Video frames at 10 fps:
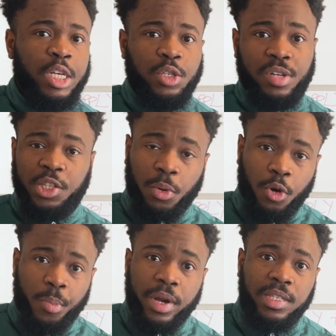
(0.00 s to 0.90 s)
So there's some
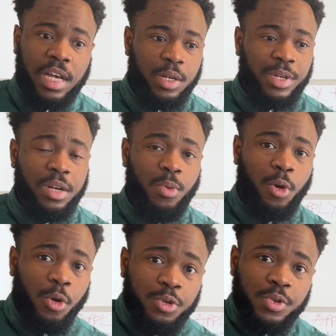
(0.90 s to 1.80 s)
companies that do that. They will
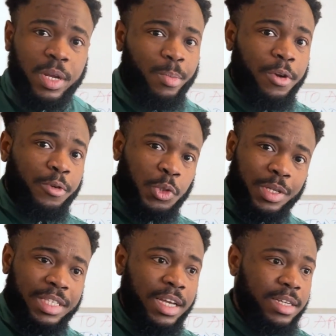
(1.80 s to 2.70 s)
loan you the money for
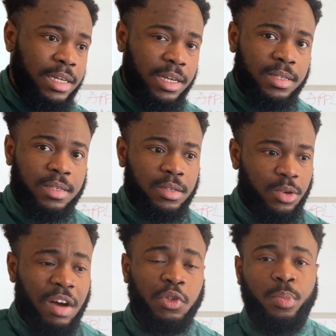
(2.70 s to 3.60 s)
28 days. You
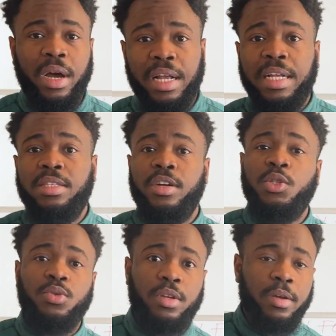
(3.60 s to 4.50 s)
have to pay an
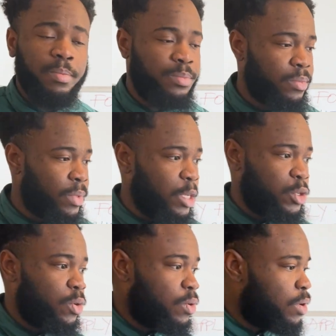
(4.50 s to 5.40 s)
interest to them.
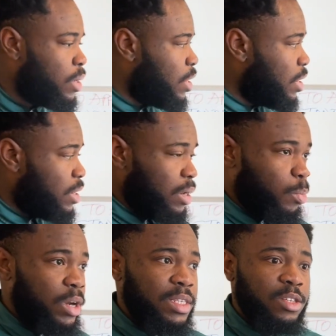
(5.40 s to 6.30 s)
So the
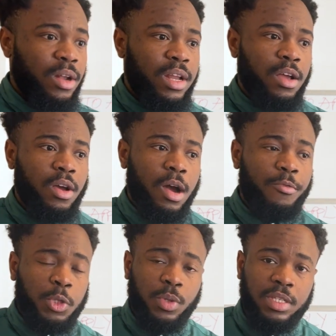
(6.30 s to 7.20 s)
money is in your account for
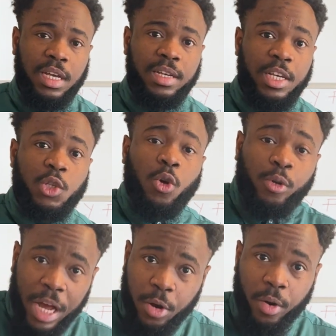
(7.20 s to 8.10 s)
28 days
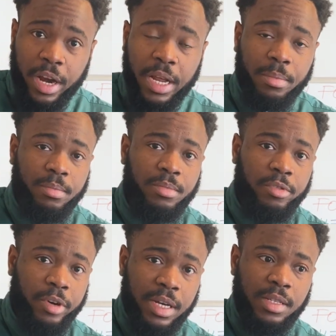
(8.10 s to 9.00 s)
under your name,
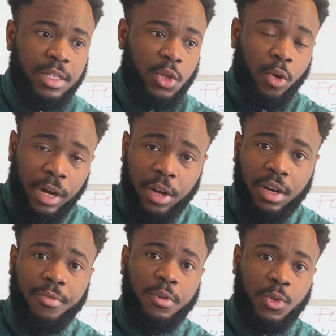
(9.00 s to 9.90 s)
right? It's under your
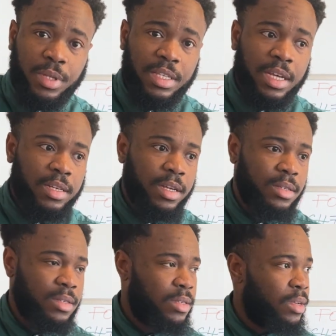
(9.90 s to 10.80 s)
name for 28
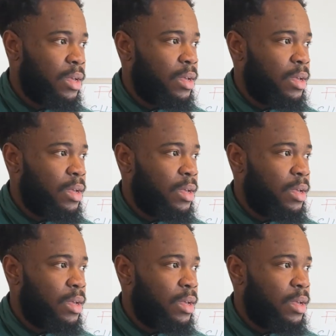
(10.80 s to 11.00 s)
days.